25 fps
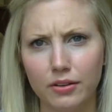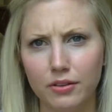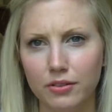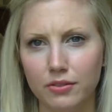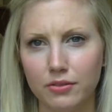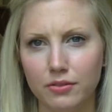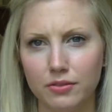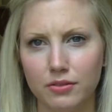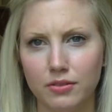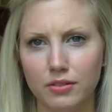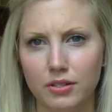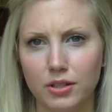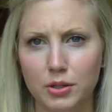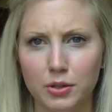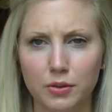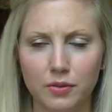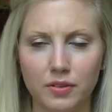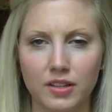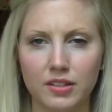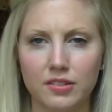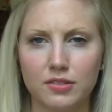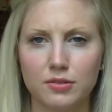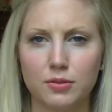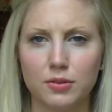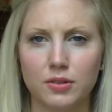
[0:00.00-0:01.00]
don't know if
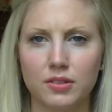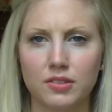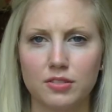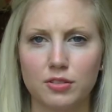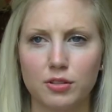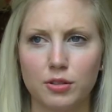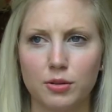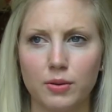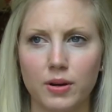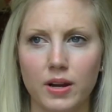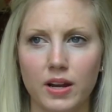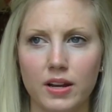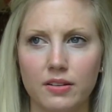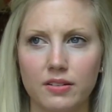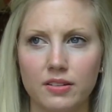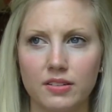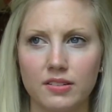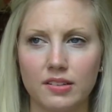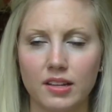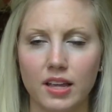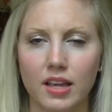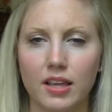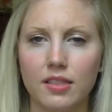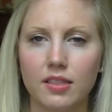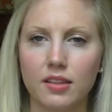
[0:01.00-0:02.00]
that store's still around. It
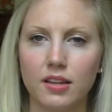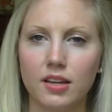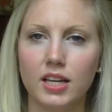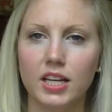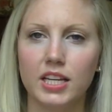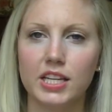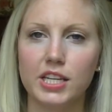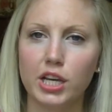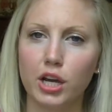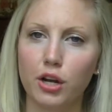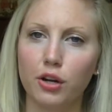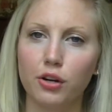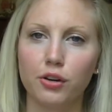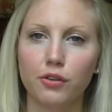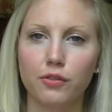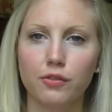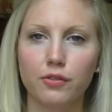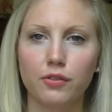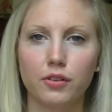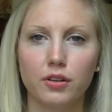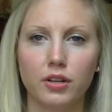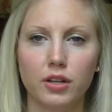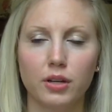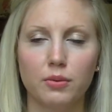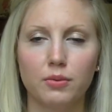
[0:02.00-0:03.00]
was like
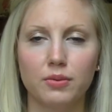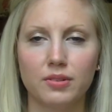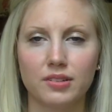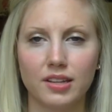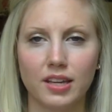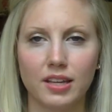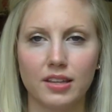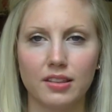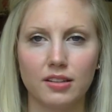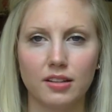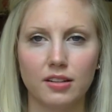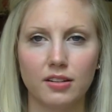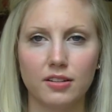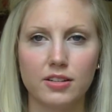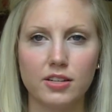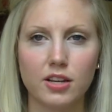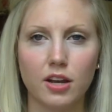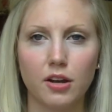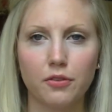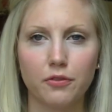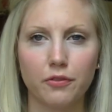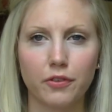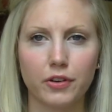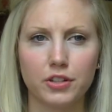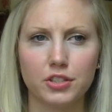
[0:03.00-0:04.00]
the
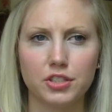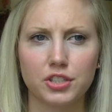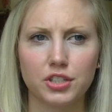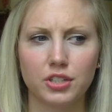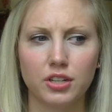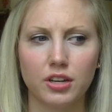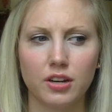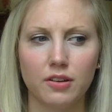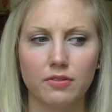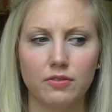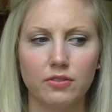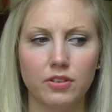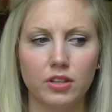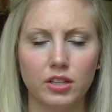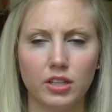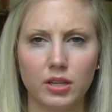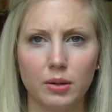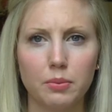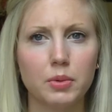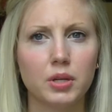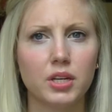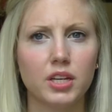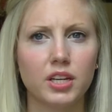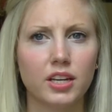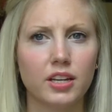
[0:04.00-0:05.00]
young version of the
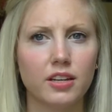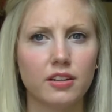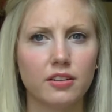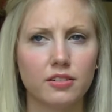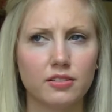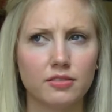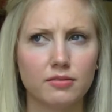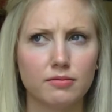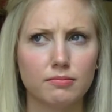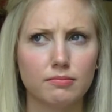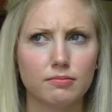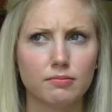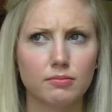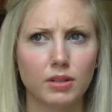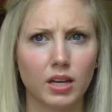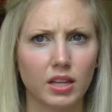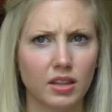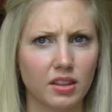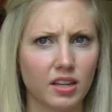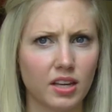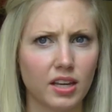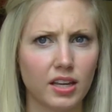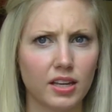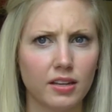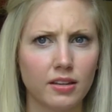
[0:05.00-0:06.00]
Limited, I
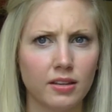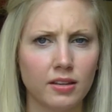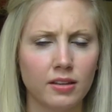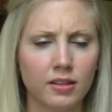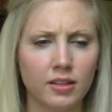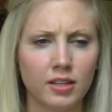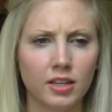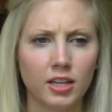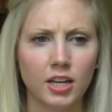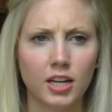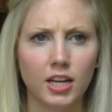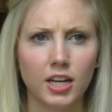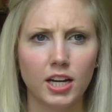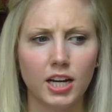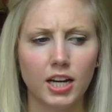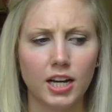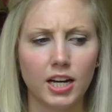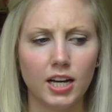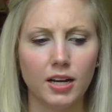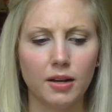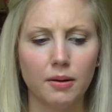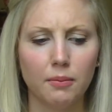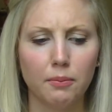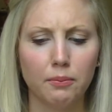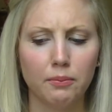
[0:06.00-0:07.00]
think.
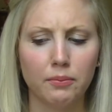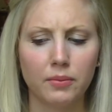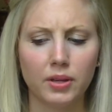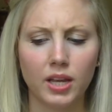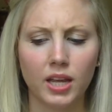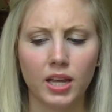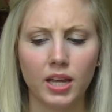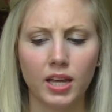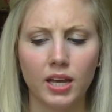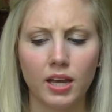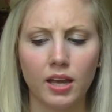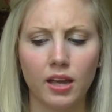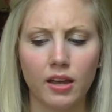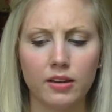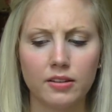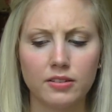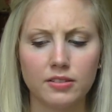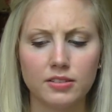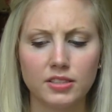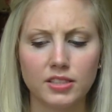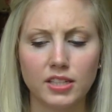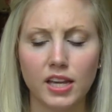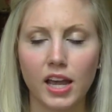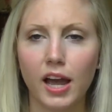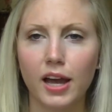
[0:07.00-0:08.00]

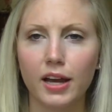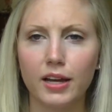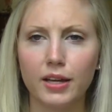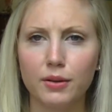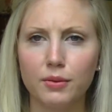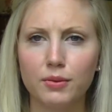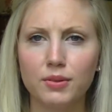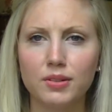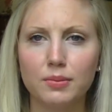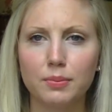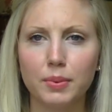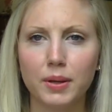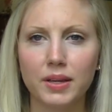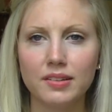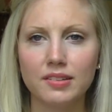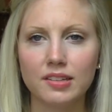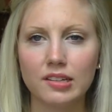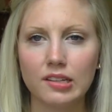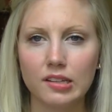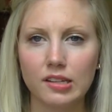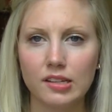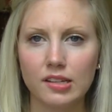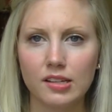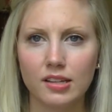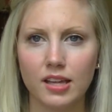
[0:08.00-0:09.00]
And yeah, it was
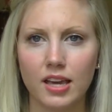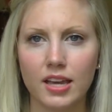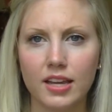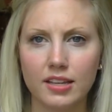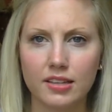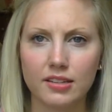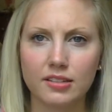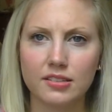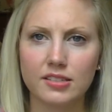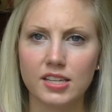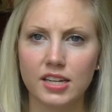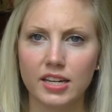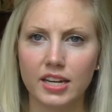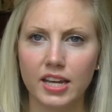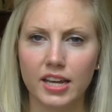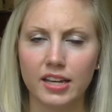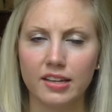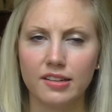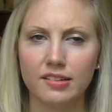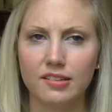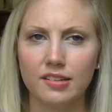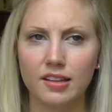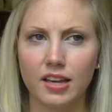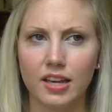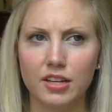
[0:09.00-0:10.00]
basically like
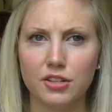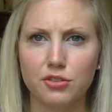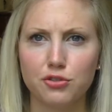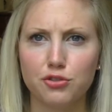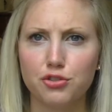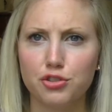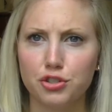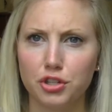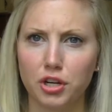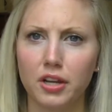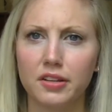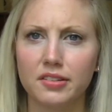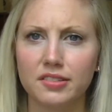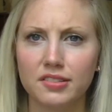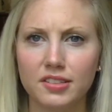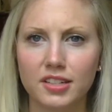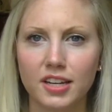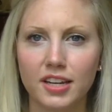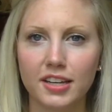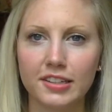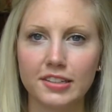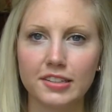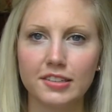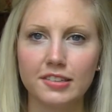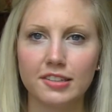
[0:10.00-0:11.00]
today's like
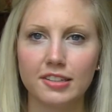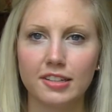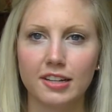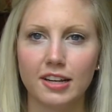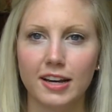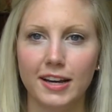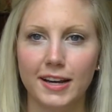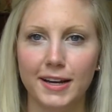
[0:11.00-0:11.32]
Justice,